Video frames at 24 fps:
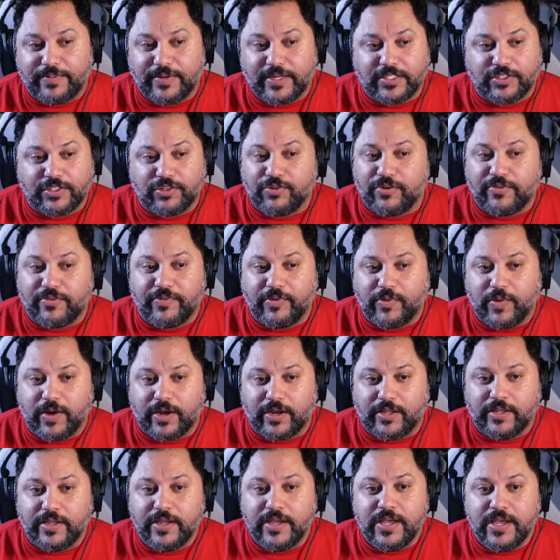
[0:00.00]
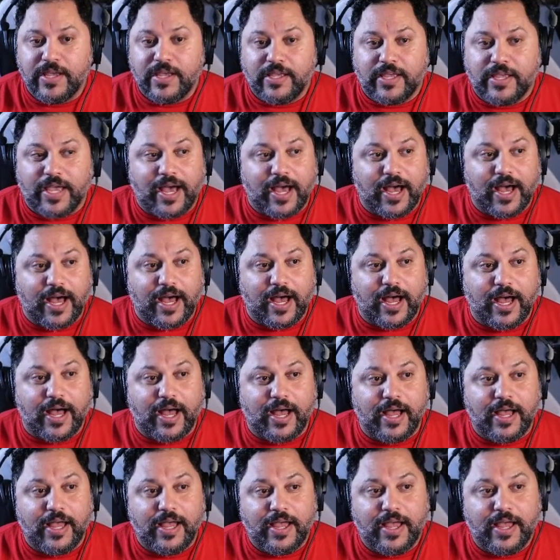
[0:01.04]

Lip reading: whoever you want to,